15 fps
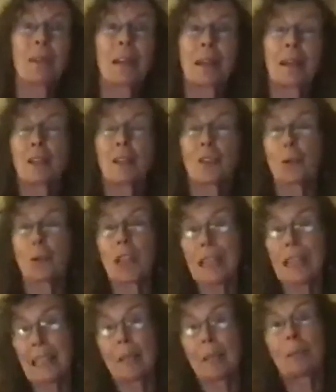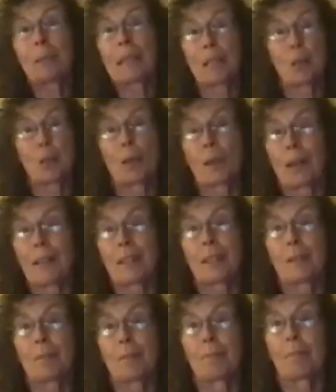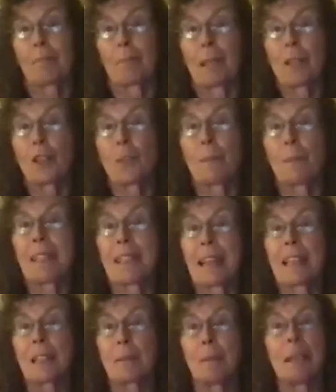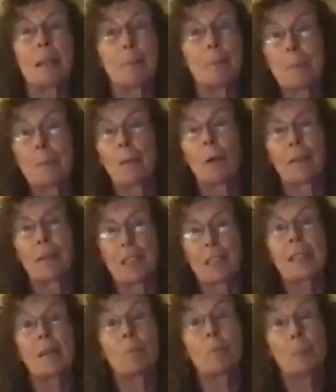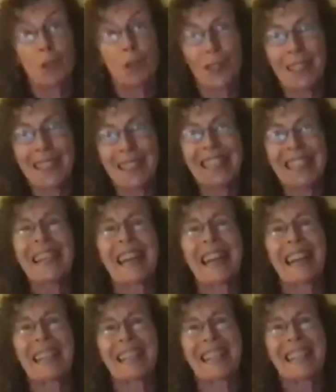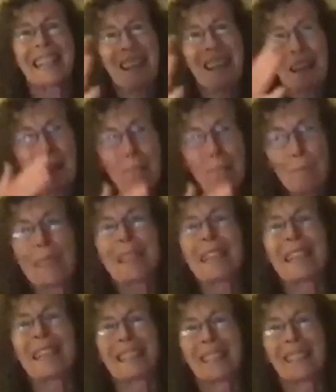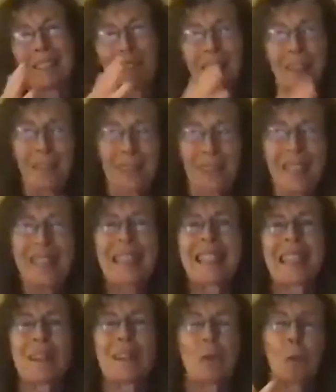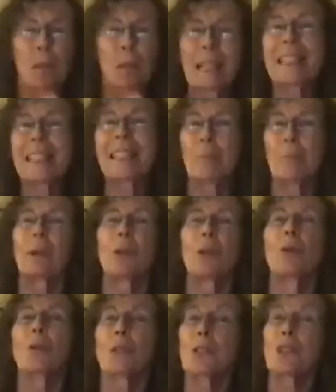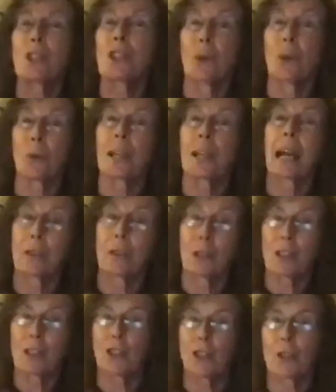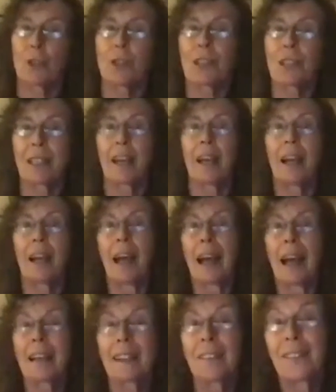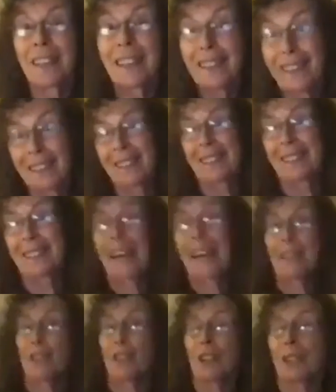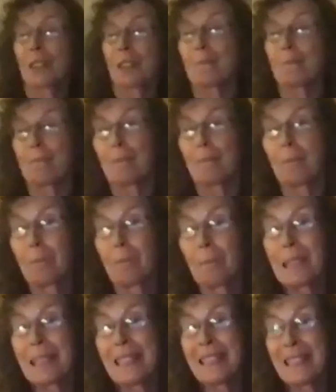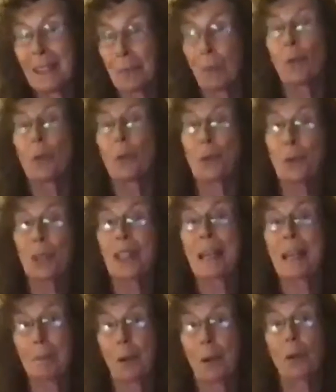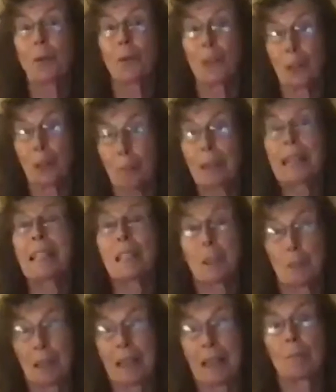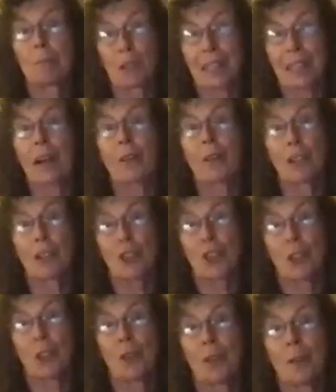So taking a place where, as Benjamin says, many people have assumptions, and yet making it the city or place that belongs to your characters. And I think that just means what you say, both that the place becomes a character,